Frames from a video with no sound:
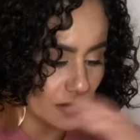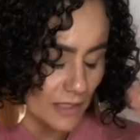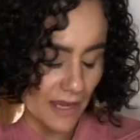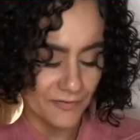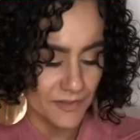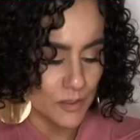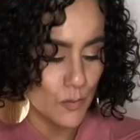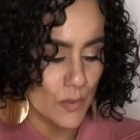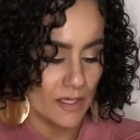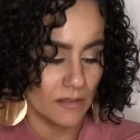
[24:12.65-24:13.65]
left
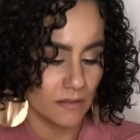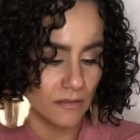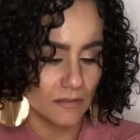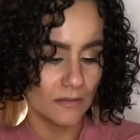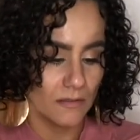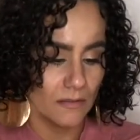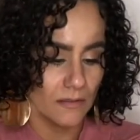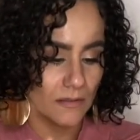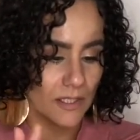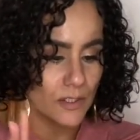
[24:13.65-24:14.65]
with,
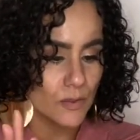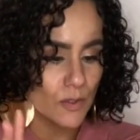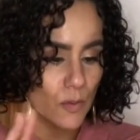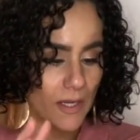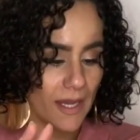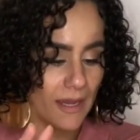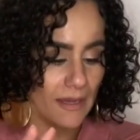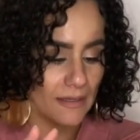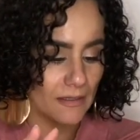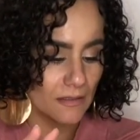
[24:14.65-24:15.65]
that you're
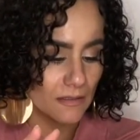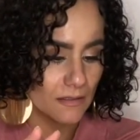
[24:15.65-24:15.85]
okay.